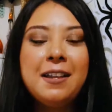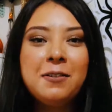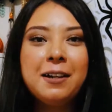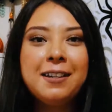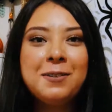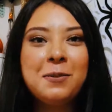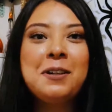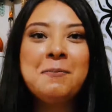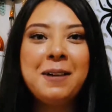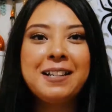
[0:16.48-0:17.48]
hey you guys,
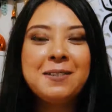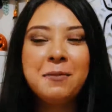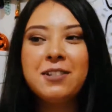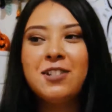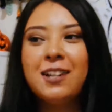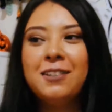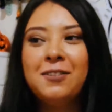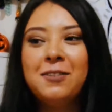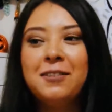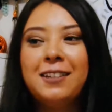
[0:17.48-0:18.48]
welcome back to my
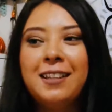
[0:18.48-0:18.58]
channel.